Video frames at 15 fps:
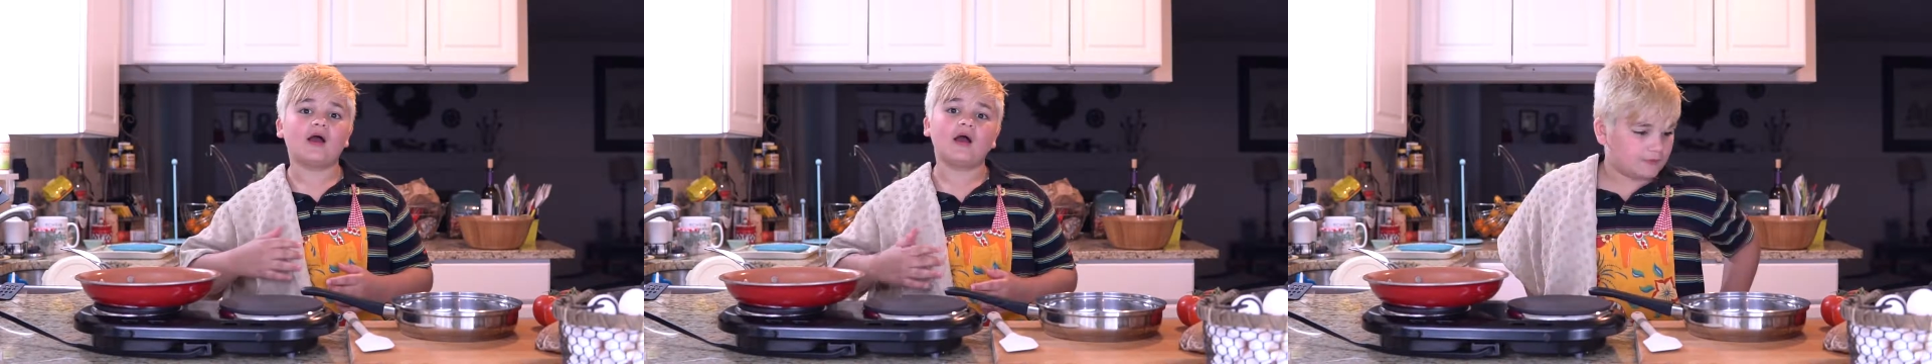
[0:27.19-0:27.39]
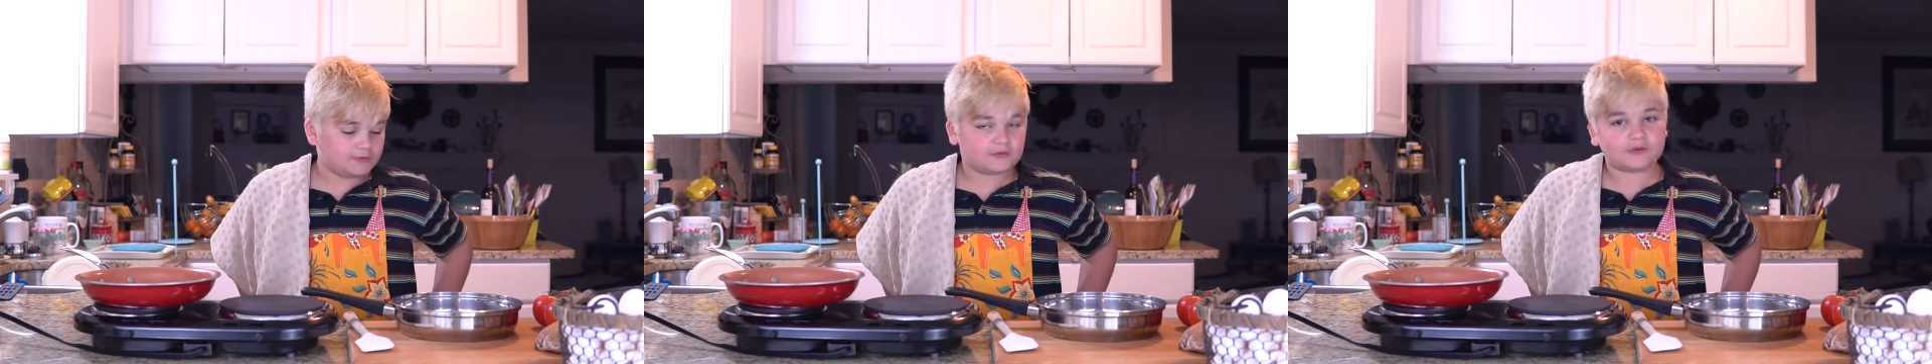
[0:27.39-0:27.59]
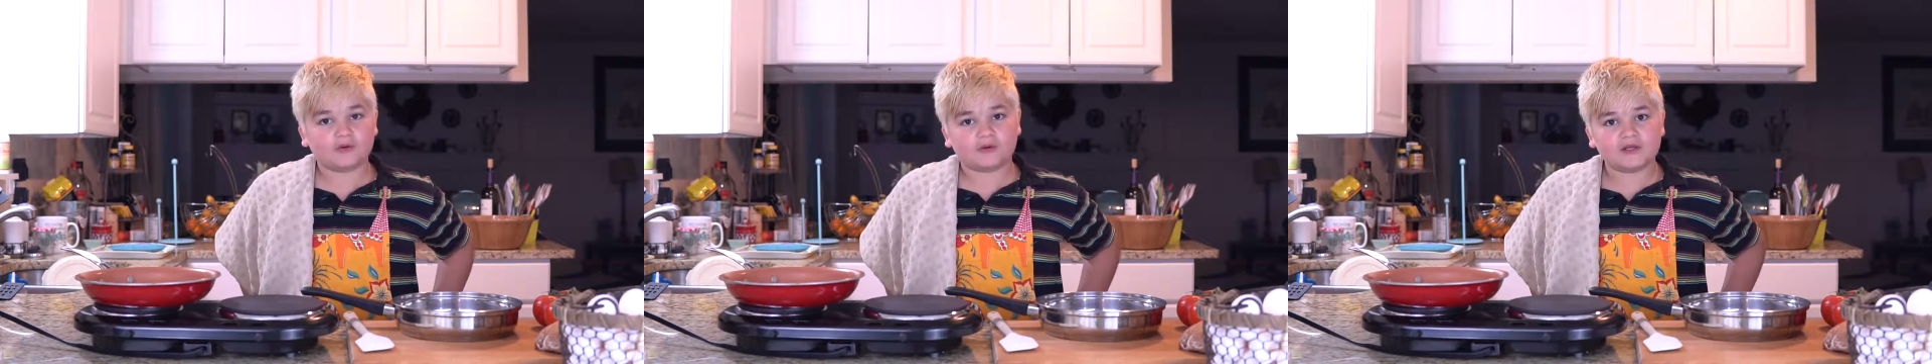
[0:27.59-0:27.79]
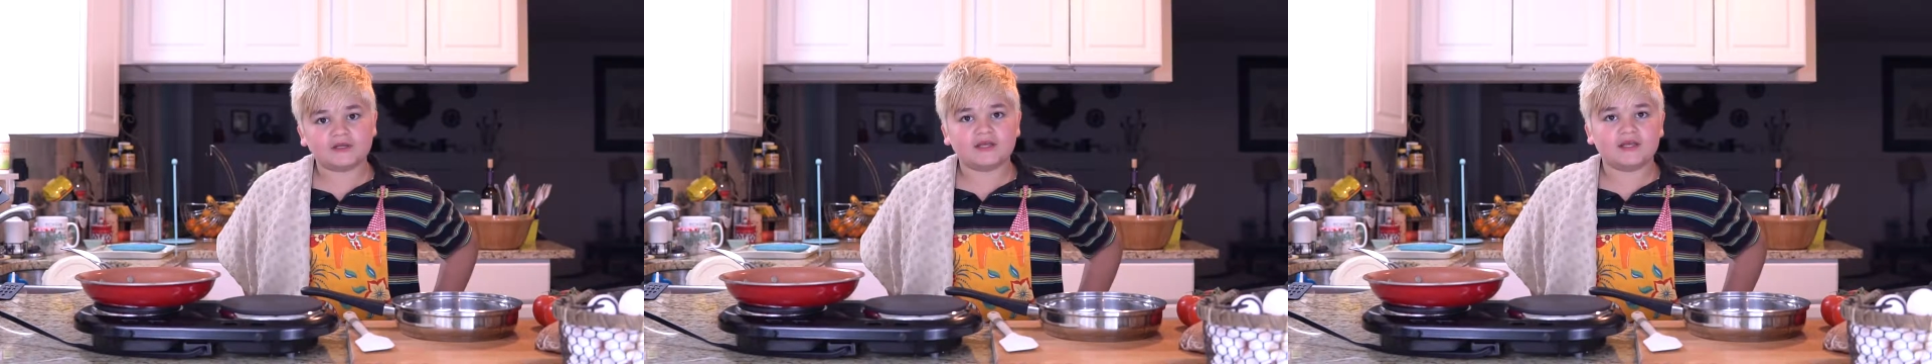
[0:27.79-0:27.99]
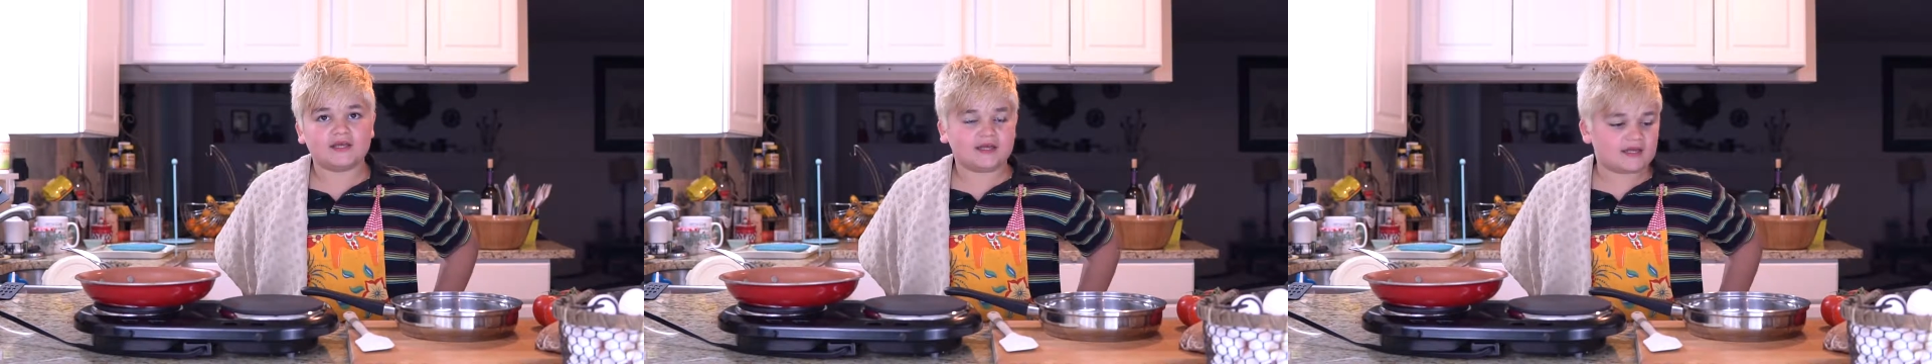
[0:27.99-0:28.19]
What you're going to
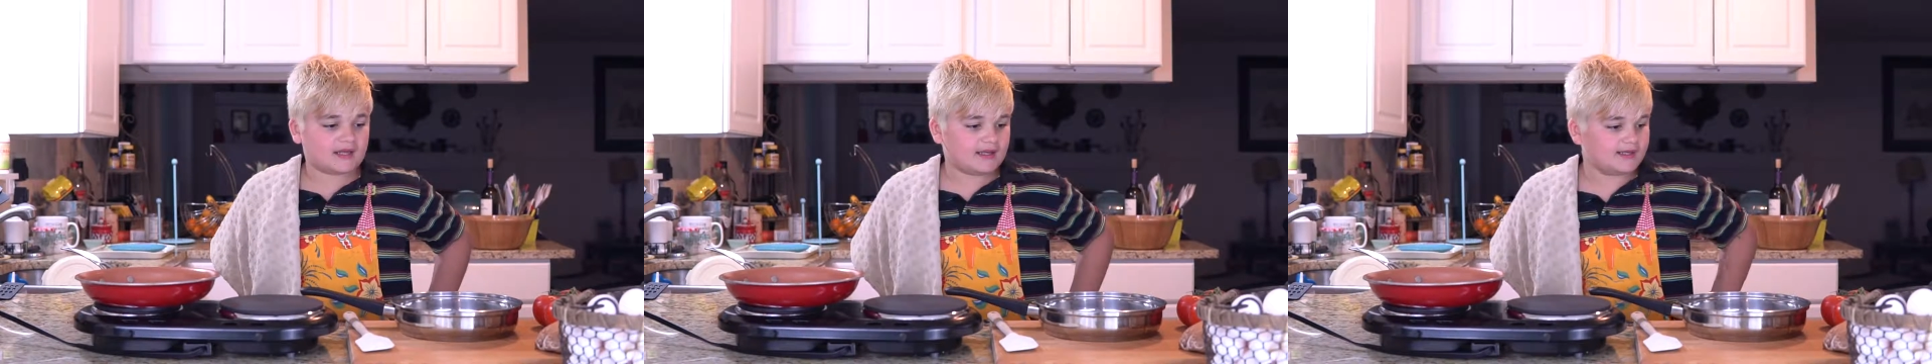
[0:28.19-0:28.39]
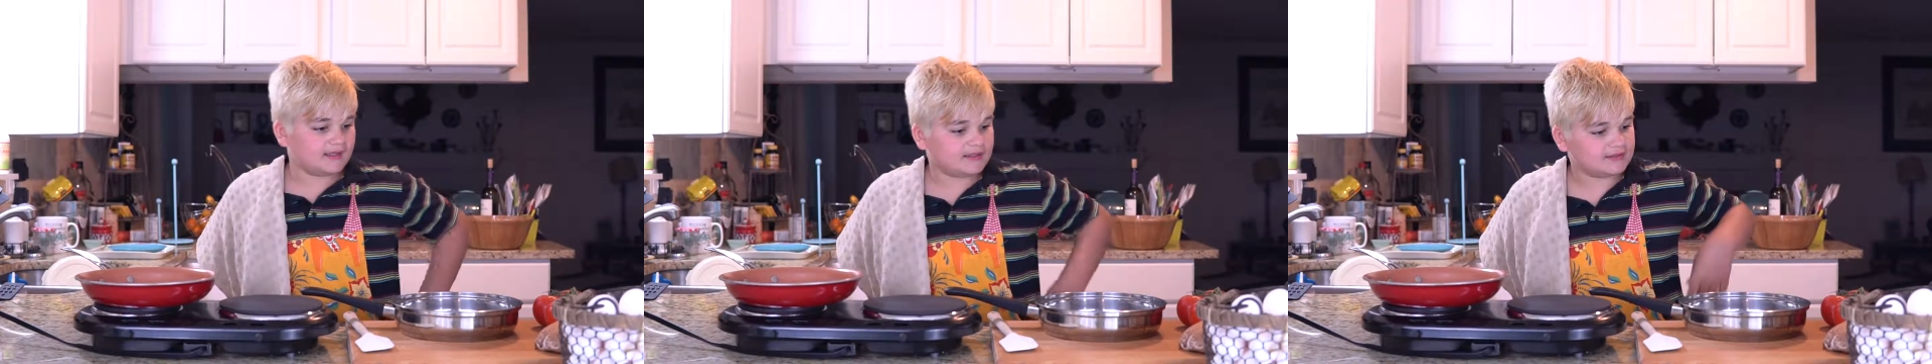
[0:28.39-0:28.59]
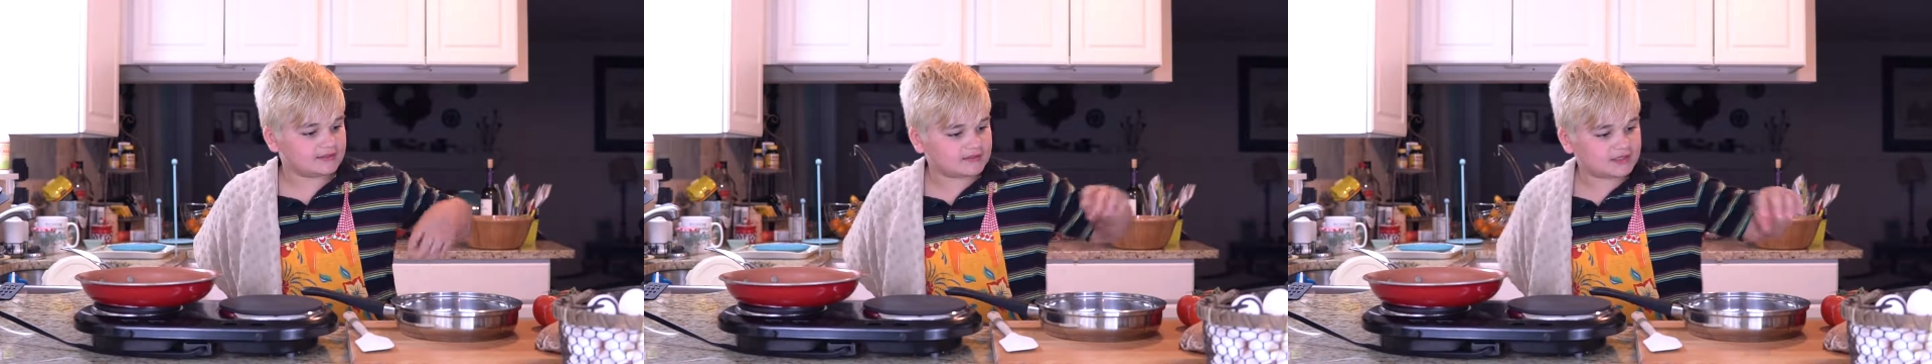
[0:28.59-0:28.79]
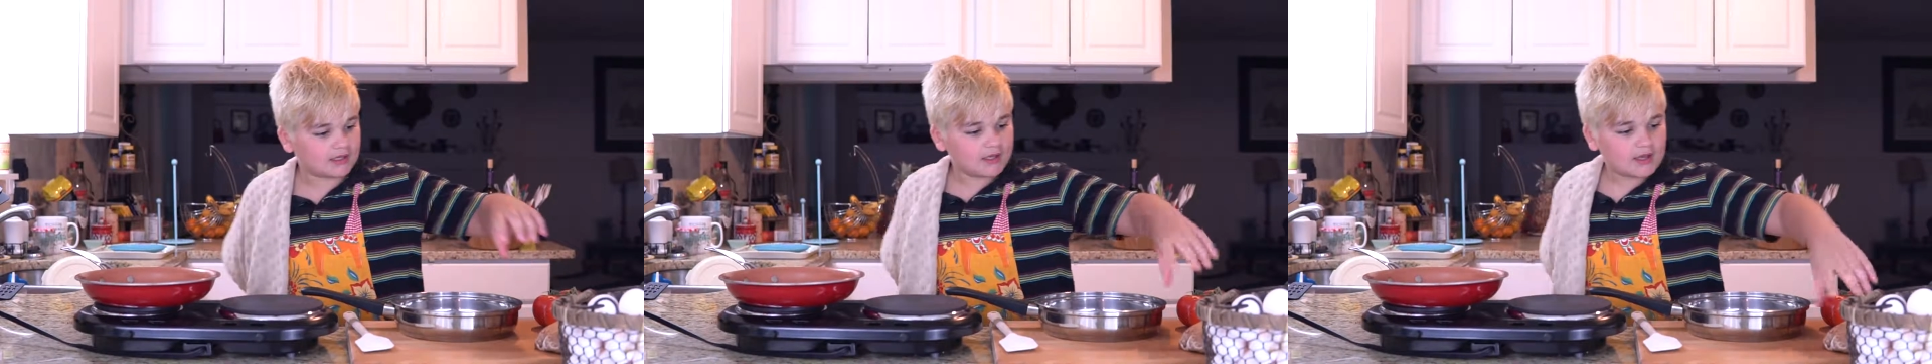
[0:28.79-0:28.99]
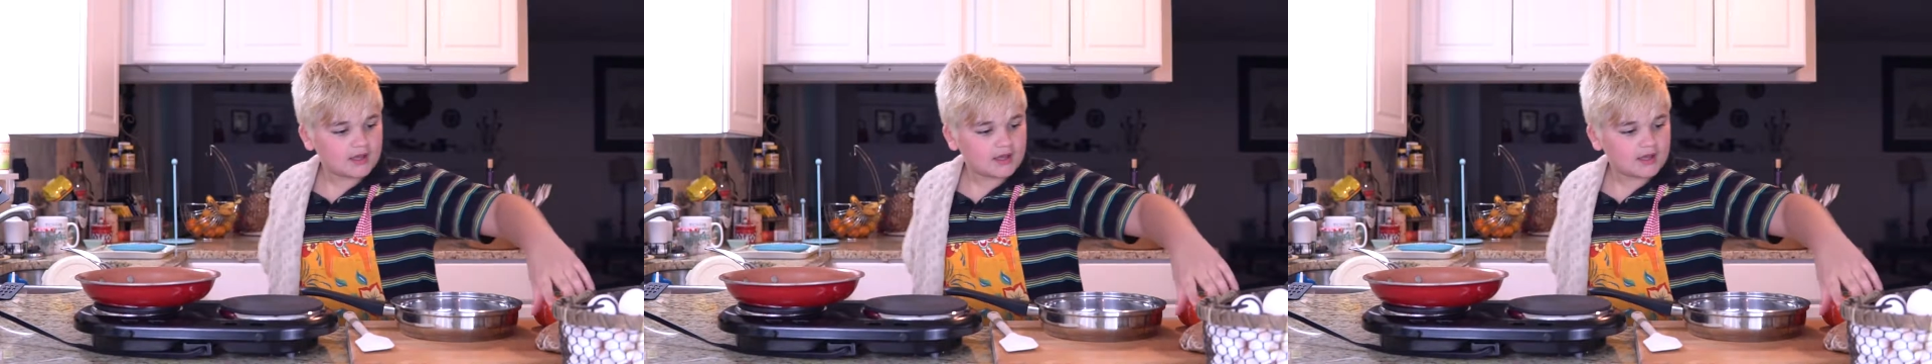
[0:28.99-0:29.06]
need is